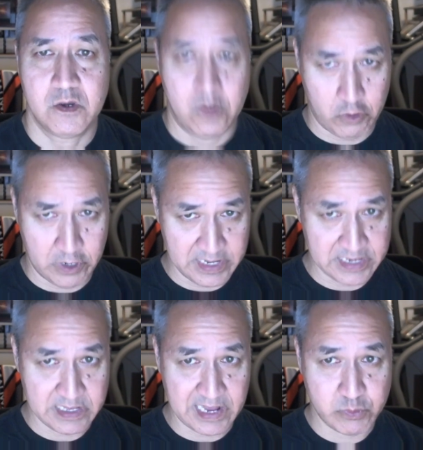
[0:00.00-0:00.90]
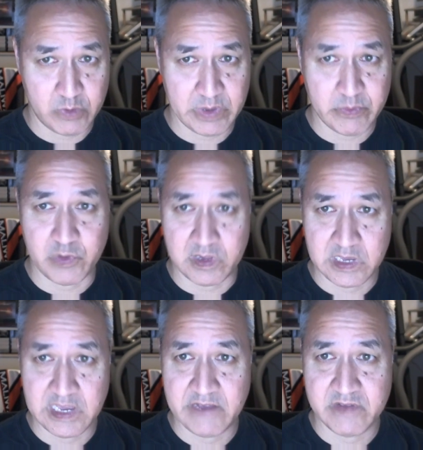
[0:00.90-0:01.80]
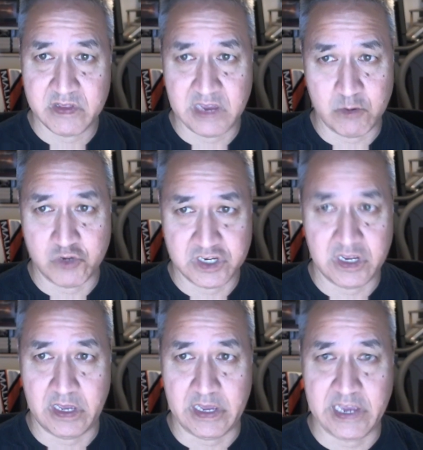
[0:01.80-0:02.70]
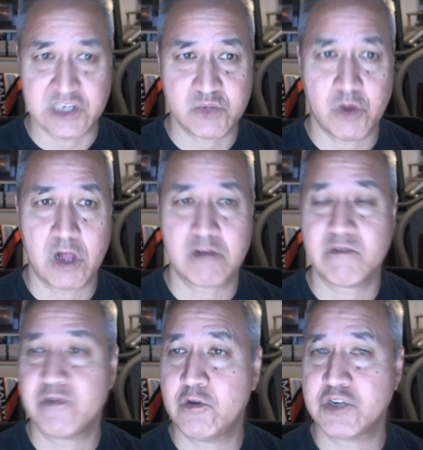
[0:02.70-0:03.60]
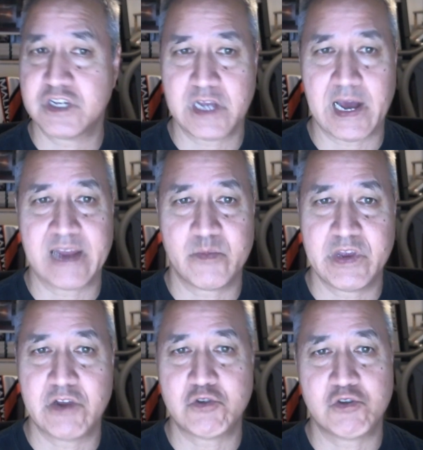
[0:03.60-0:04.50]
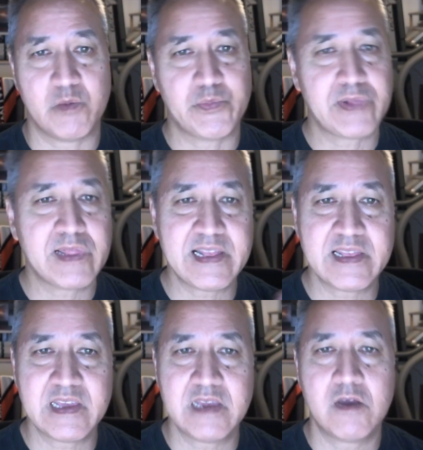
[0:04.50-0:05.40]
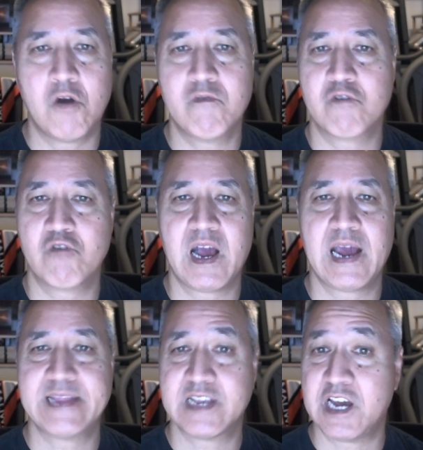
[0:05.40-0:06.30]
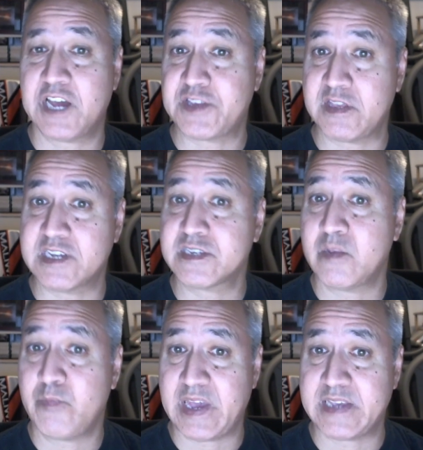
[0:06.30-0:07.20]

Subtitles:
Or at least that's what people believed they were seeing. A smaller Infusion dot appeared to completely override the gun's listed base